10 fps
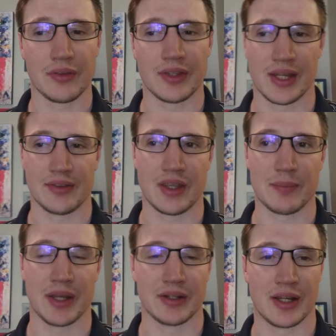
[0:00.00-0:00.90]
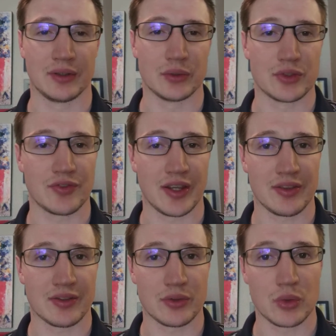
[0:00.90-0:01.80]
that they might not lose
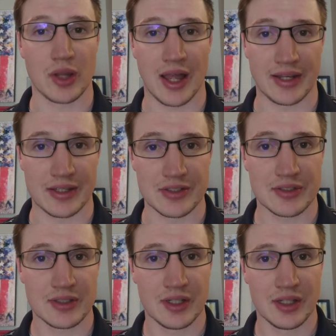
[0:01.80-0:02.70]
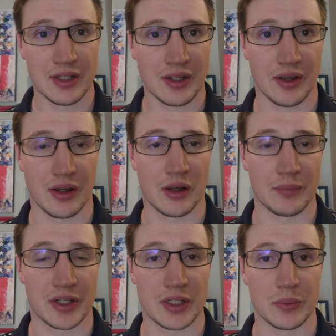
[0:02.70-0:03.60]
faith in who God is,
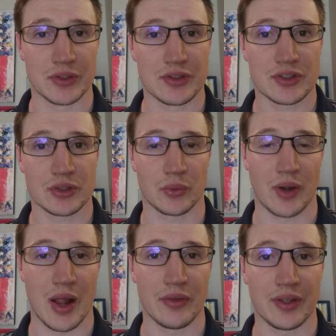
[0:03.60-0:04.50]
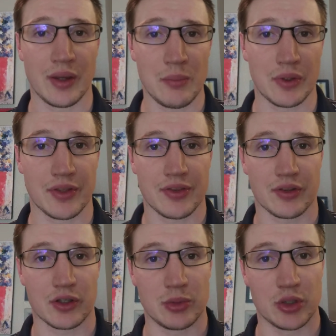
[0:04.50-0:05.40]
that he would surround them with
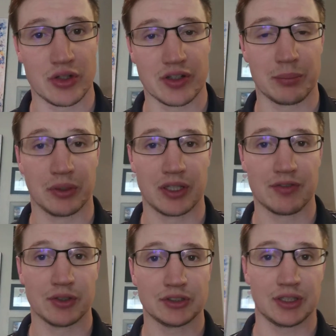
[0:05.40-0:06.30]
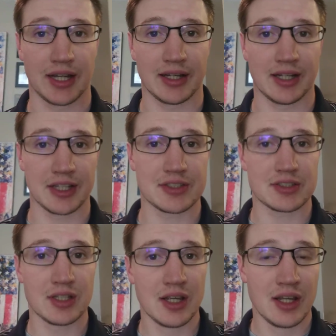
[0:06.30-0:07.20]
a community of believers like
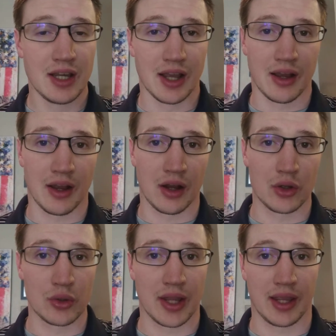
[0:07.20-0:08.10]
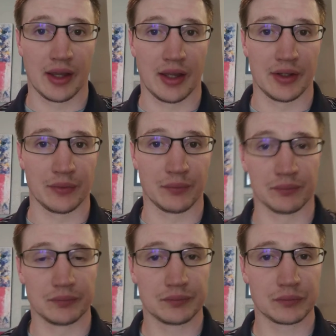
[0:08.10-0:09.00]
us, who
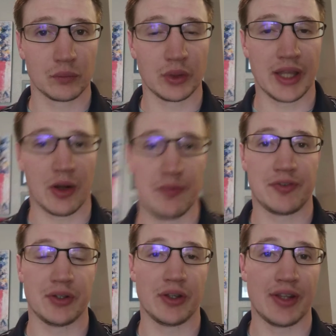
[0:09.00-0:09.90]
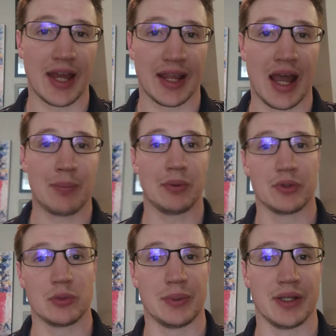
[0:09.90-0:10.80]
can really help fill in that gap a
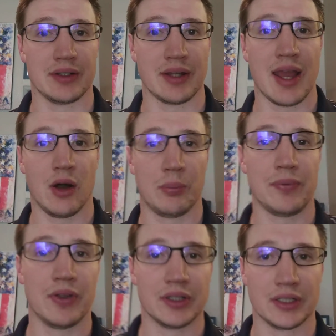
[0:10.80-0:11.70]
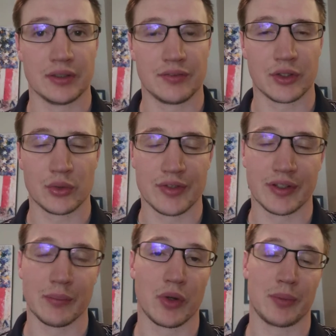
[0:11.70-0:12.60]
little bit and help the
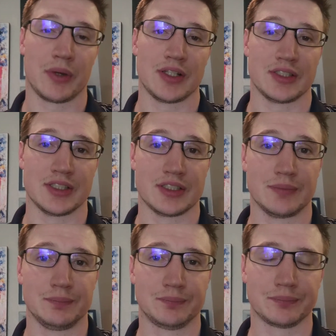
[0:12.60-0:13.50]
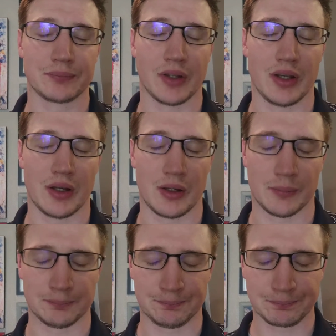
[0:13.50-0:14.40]
grieving mourning process.
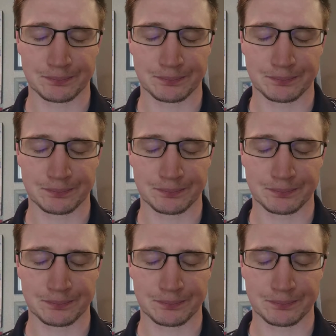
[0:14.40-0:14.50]
So